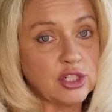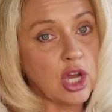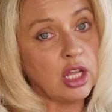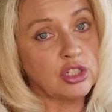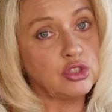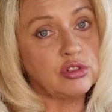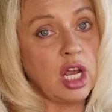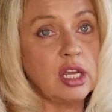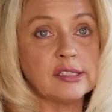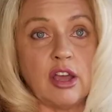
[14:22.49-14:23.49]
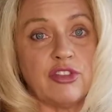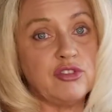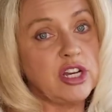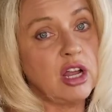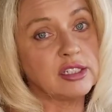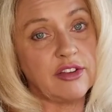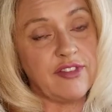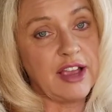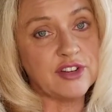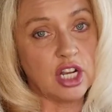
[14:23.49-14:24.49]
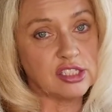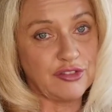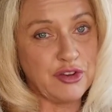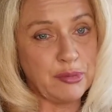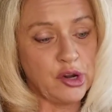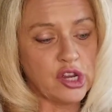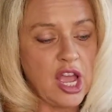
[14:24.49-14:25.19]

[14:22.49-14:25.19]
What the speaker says: $2, or $3, or $5 off your book.